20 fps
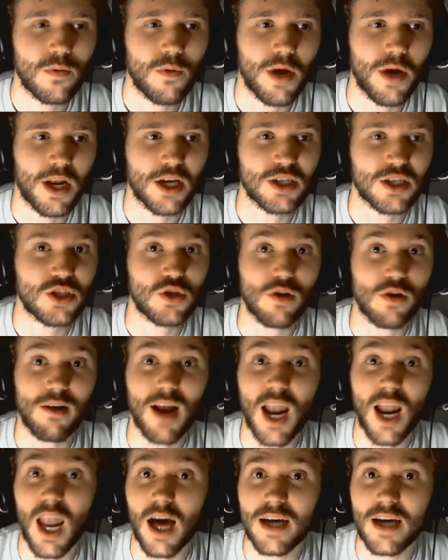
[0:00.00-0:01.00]
when I saw
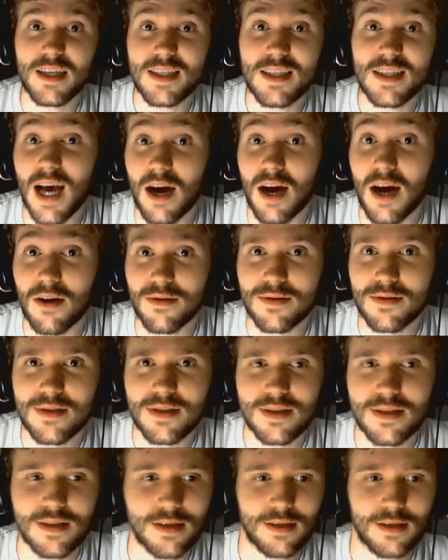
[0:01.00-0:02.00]
a
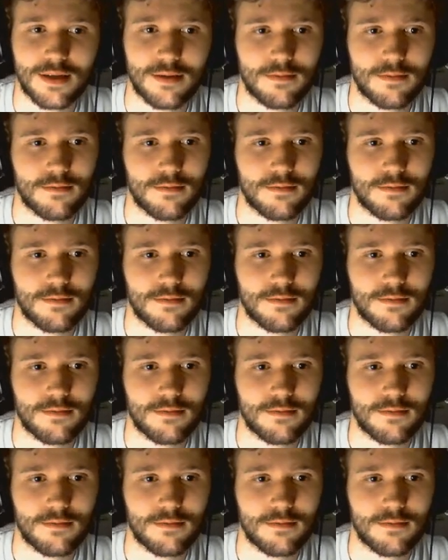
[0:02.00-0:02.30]
lighthouse.